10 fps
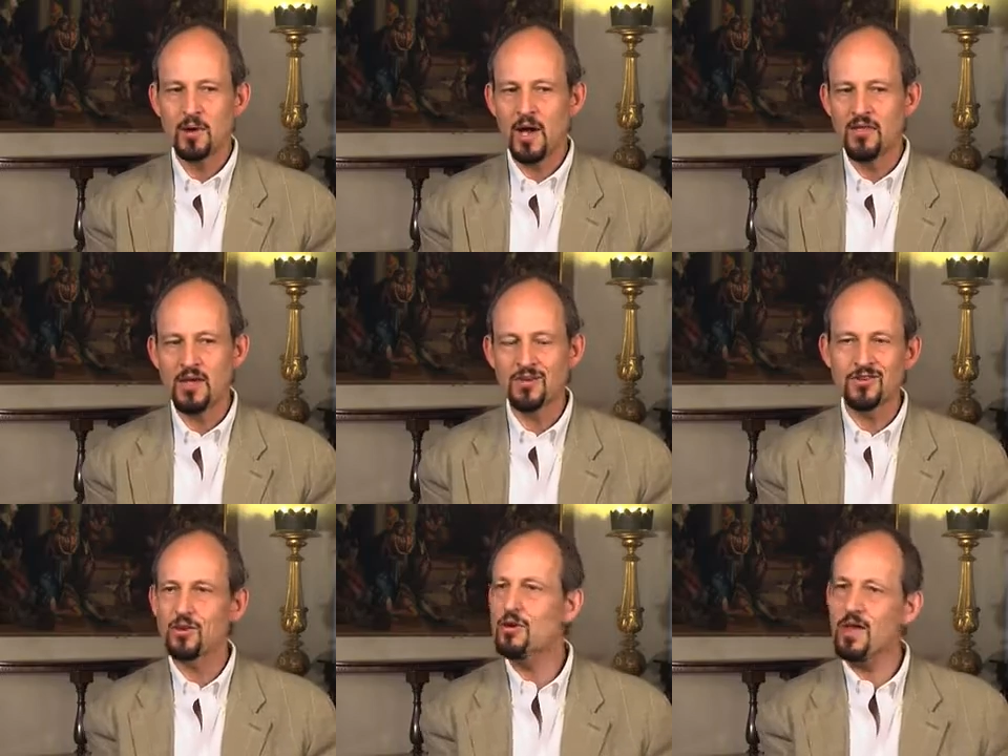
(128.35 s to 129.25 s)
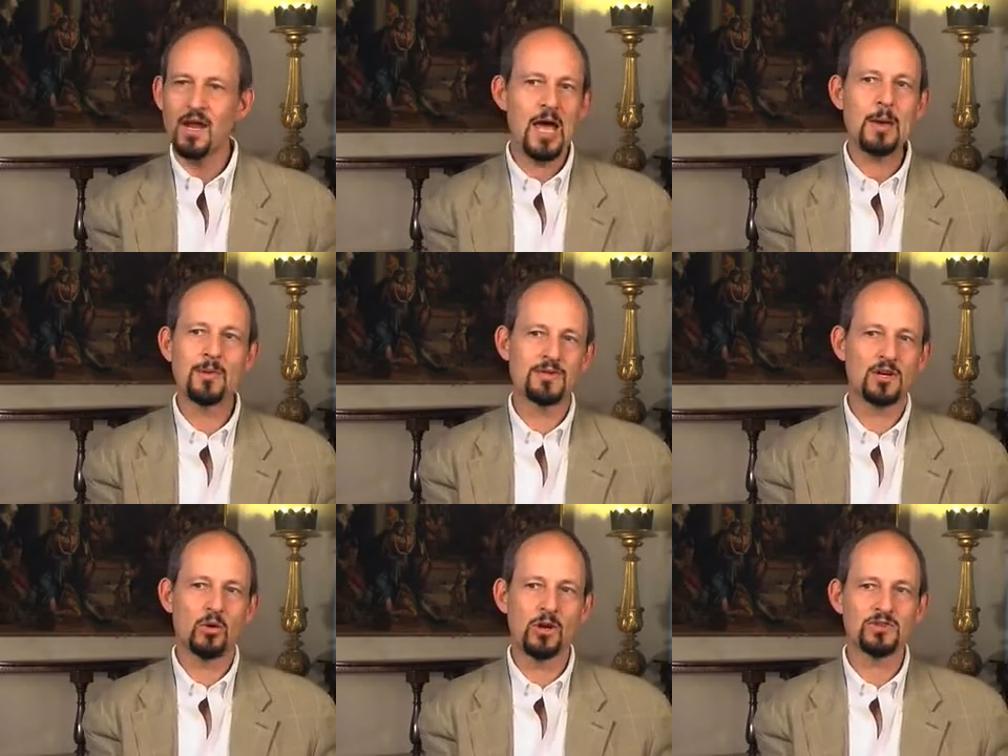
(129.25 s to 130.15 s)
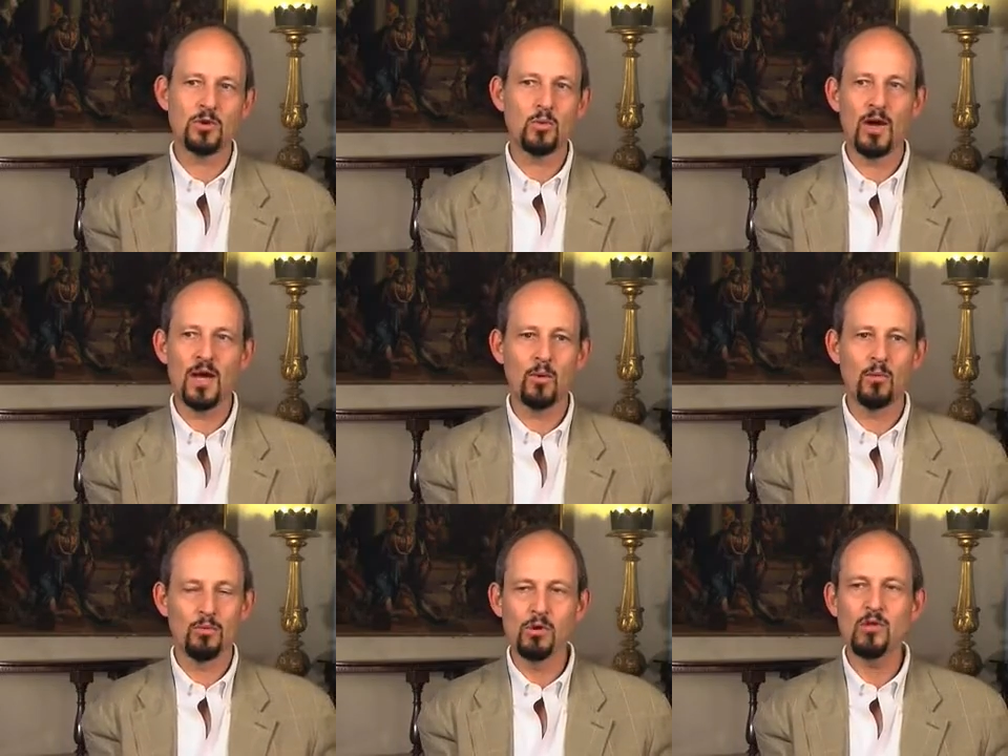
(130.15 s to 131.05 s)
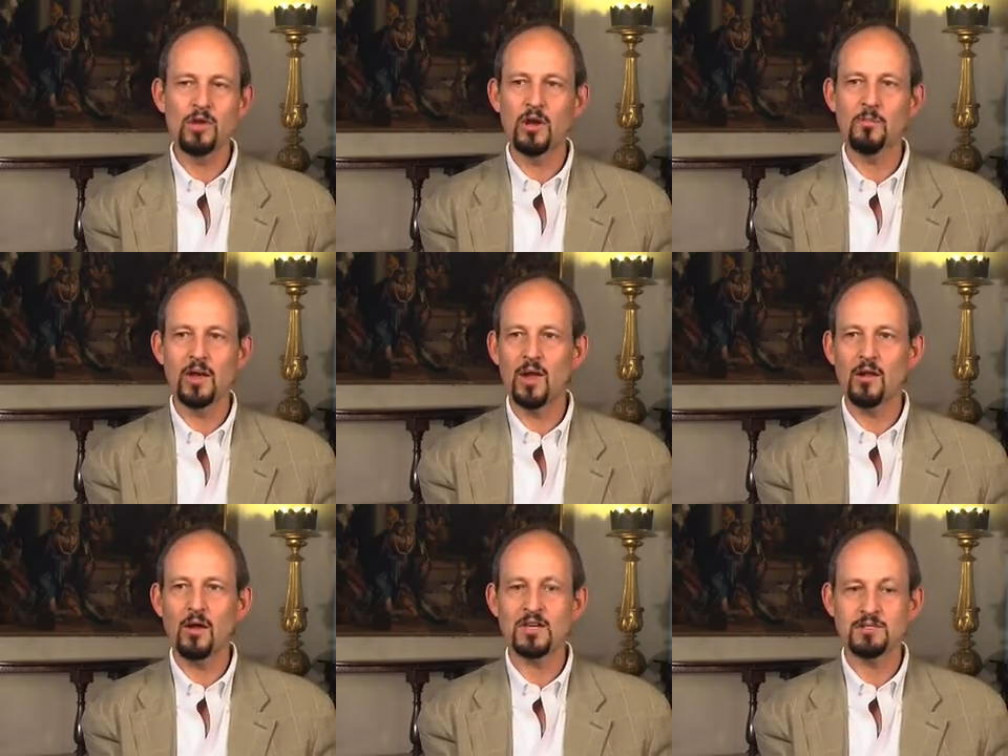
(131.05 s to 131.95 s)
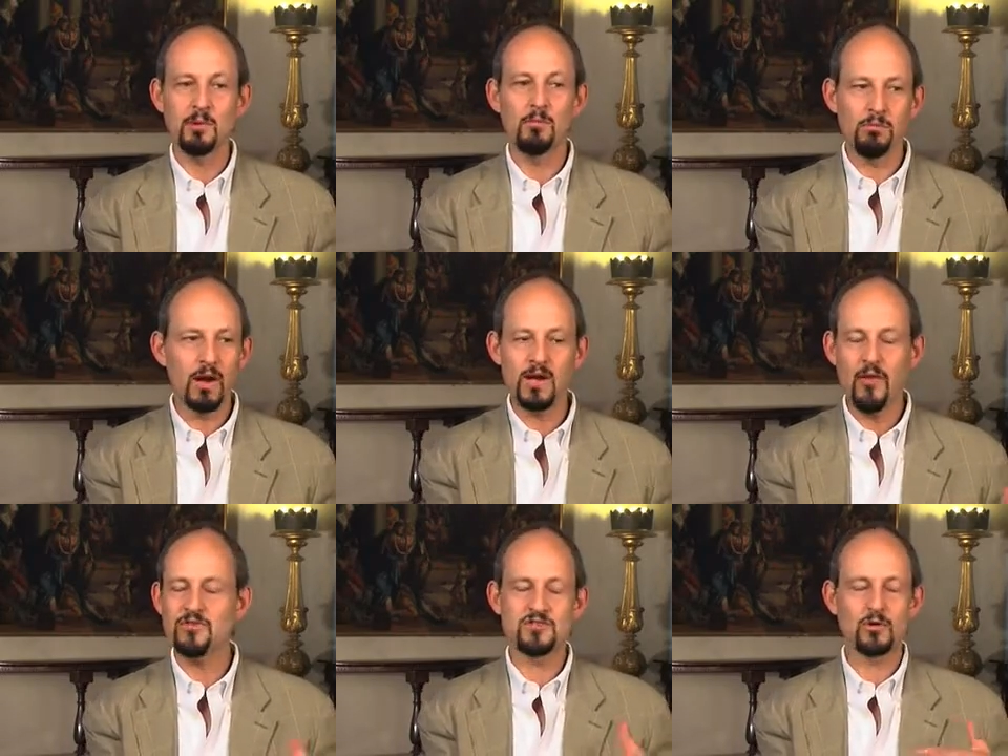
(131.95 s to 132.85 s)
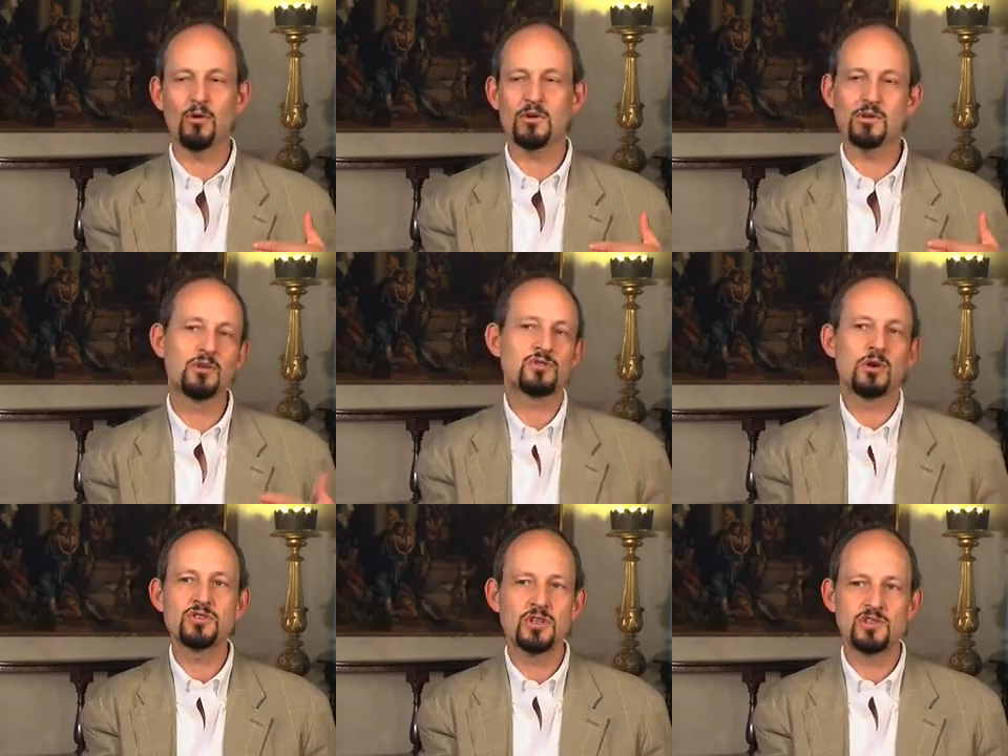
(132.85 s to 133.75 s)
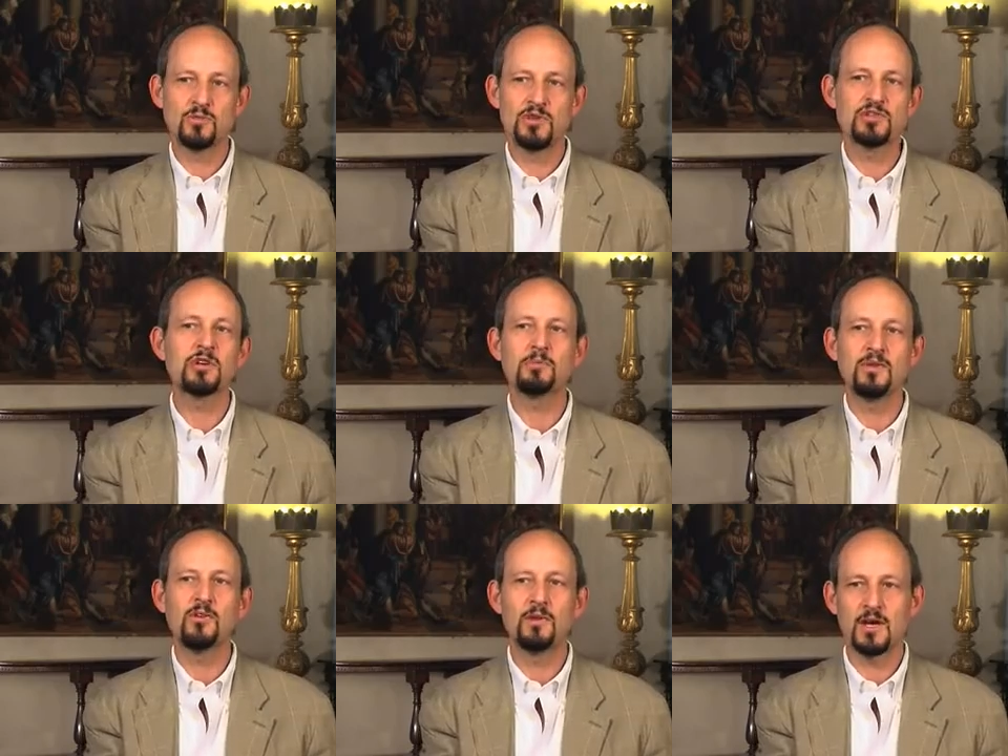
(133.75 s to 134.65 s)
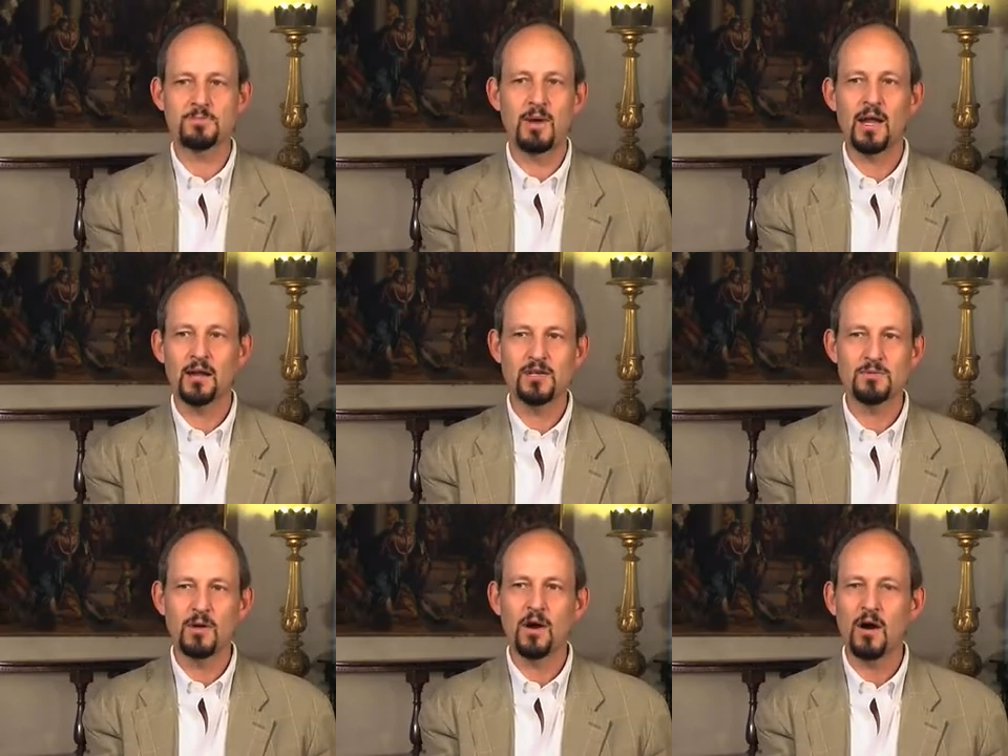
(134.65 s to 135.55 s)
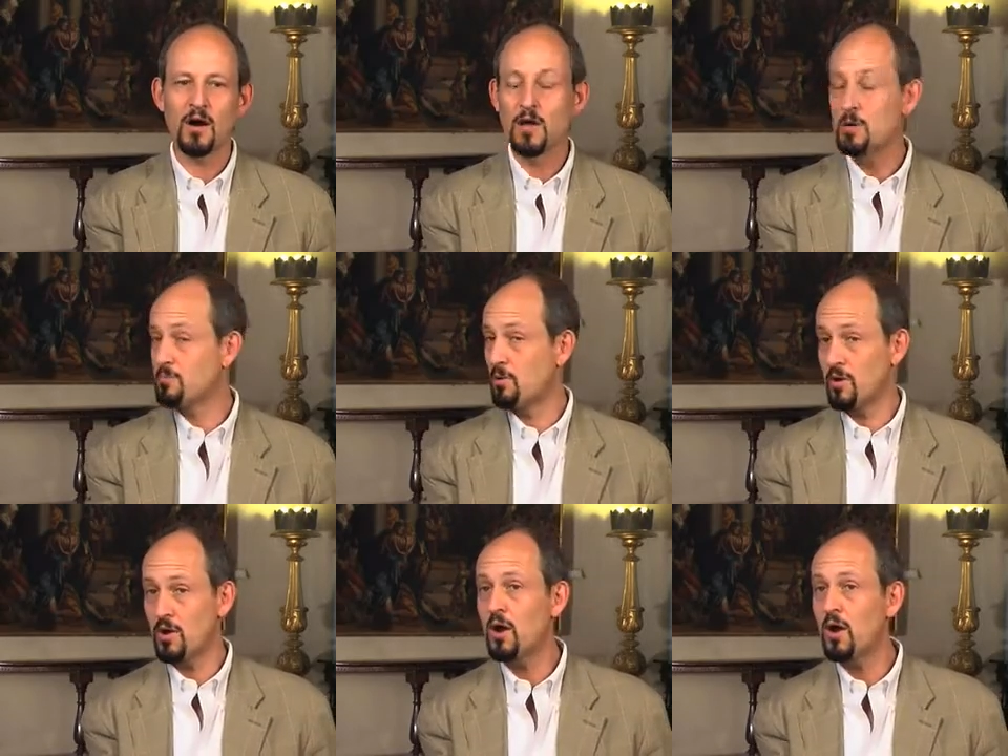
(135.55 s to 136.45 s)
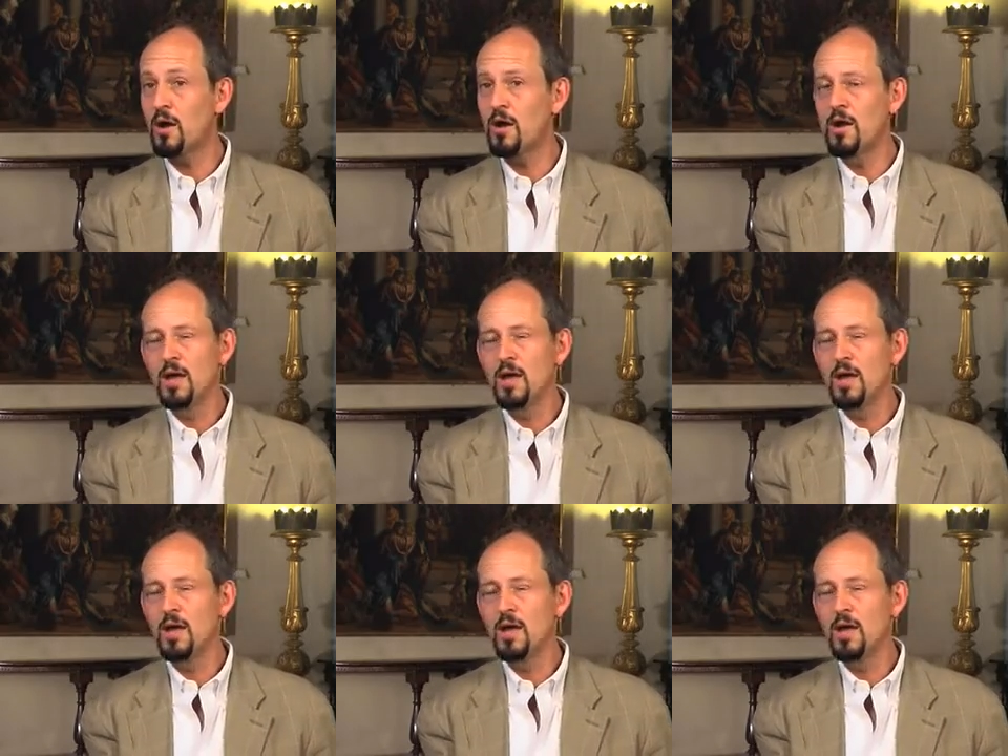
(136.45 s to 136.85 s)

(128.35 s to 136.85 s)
But I think until that happens in a richer way, we're really going to be at a loss. I mean, right now the scores are atrocious. We shouldn't be doing as badly as we are, but we are.